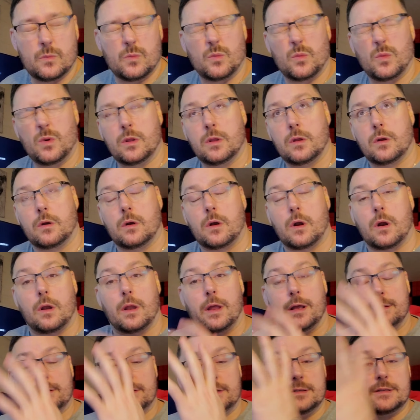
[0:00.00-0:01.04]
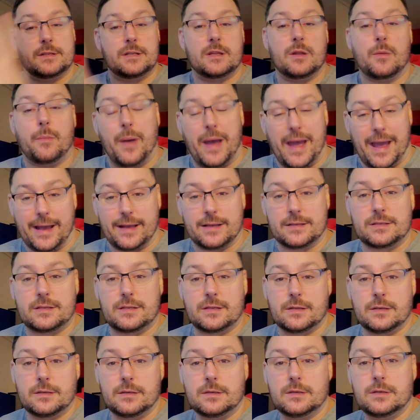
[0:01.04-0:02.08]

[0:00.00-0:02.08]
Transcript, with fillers: We learn our lessons in the past.